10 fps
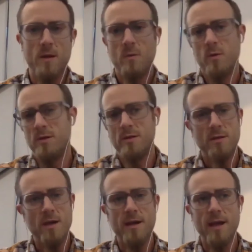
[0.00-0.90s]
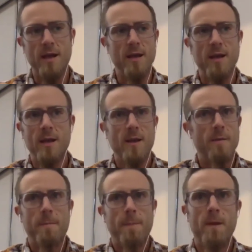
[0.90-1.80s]
which again,
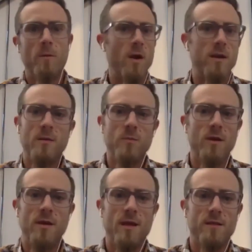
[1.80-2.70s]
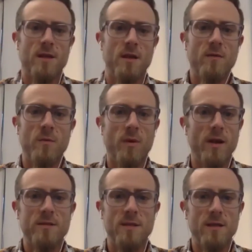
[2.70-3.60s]
the running community has kind
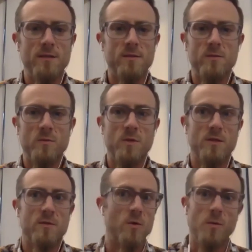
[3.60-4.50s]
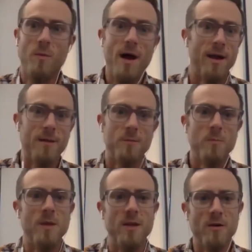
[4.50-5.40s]
embraced this just through my
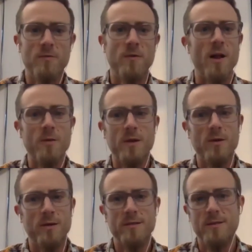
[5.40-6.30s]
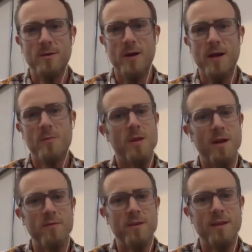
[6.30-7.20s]
meager following on Instagram and
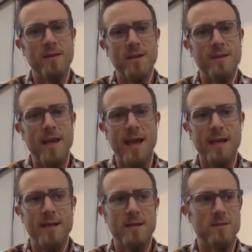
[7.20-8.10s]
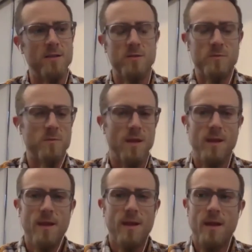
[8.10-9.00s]
everything like that. Is just,
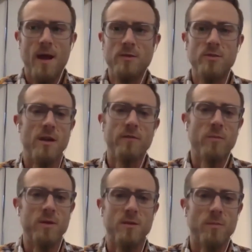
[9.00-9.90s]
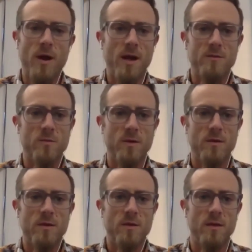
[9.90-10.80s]
I should never be surprised
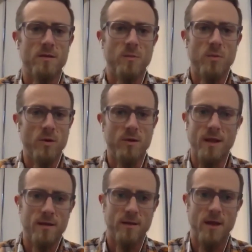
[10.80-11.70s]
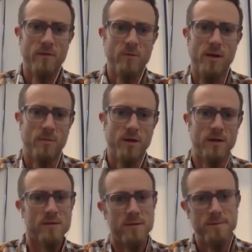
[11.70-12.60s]
with the support that everybody brings.